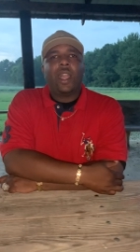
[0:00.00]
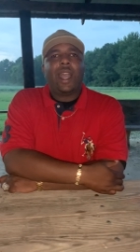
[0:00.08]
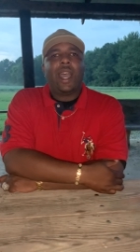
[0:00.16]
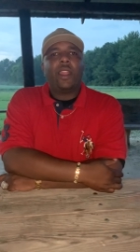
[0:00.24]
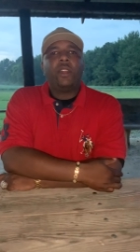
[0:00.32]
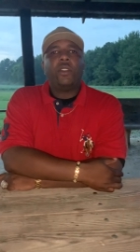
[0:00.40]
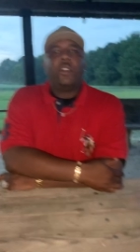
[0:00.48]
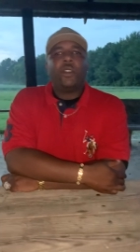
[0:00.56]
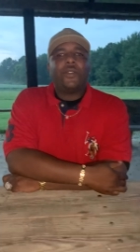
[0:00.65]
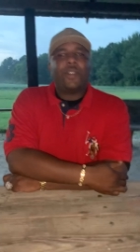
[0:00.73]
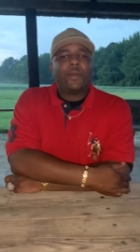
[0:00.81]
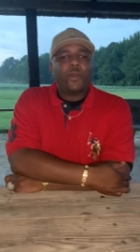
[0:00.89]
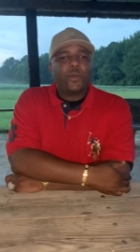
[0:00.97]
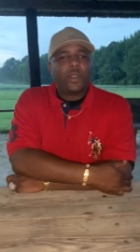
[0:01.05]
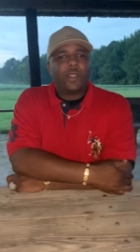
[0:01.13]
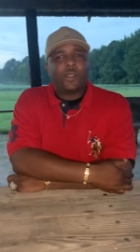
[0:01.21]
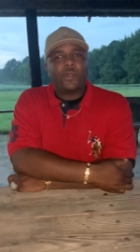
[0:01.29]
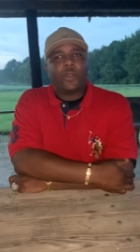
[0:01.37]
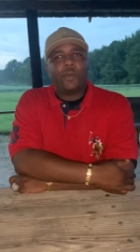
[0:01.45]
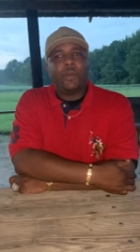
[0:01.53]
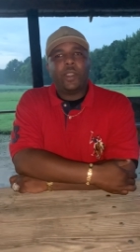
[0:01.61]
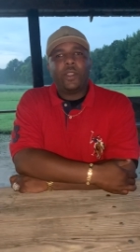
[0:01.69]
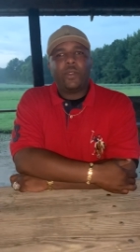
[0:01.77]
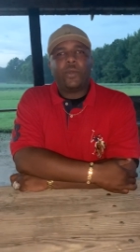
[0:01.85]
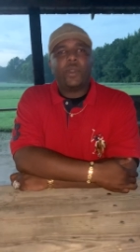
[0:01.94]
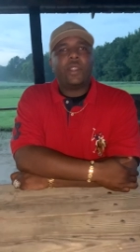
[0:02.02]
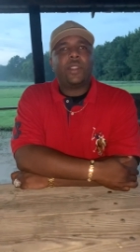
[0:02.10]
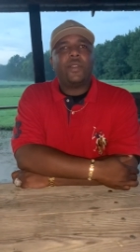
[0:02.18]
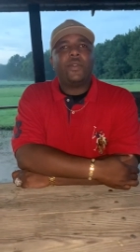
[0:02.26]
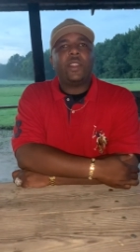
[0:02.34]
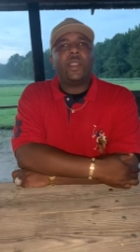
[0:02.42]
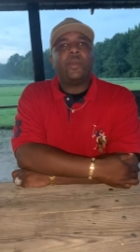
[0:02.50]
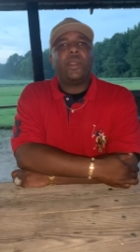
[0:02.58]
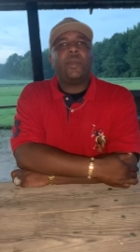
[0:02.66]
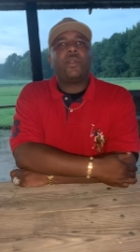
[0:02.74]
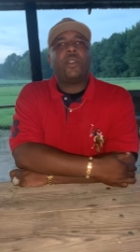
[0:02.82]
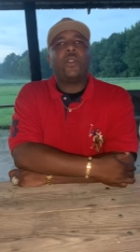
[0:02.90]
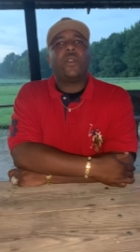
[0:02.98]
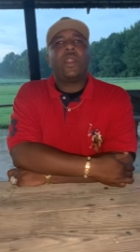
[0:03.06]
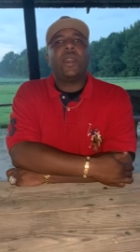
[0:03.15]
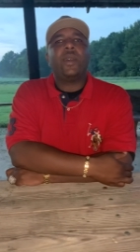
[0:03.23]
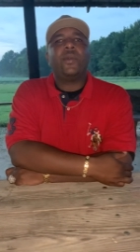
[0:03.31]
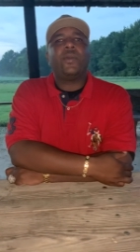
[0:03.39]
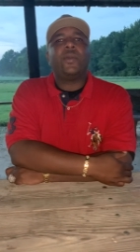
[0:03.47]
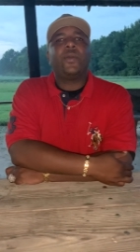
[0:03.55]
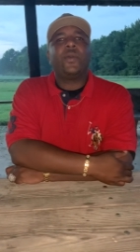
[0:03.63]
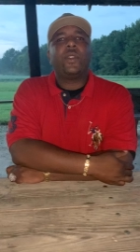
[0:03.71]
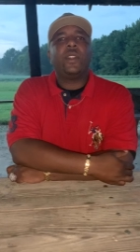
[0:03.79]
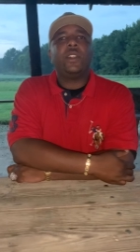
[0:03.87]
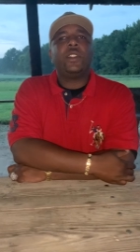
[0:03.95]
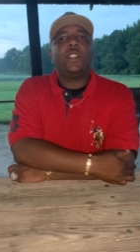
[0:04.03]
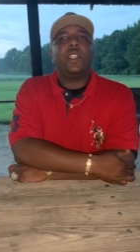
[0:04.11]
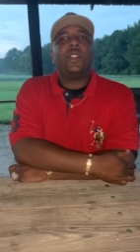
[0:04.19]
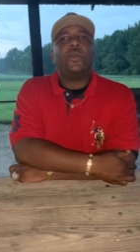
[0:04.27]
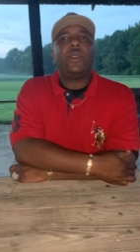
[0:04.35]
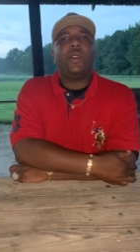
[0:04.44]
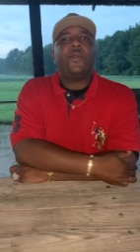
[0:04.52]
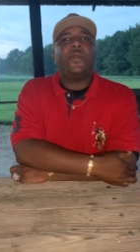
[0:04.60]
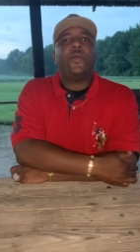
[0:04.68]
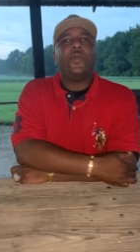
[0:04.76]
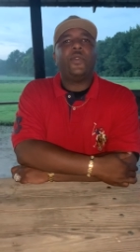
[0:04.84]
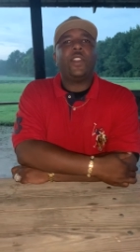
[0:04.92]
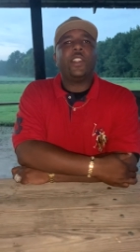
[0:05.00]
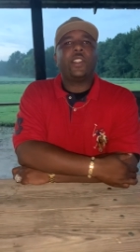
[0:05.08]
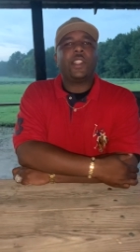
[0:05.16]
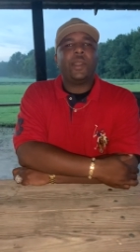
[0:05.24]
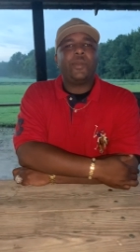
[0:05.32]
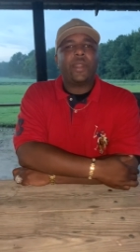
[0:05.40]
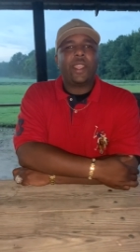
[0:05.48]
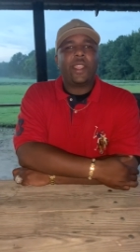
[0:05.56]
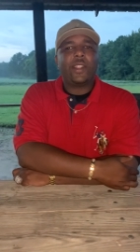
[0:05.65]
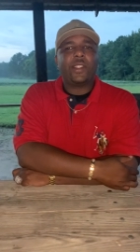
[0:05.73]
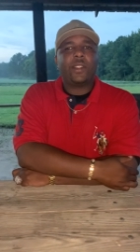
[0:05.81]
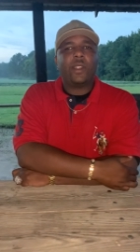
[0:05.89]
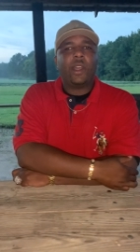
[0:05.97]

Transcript: I don't know if everyone's familiar with the VP program dealing with visually impaired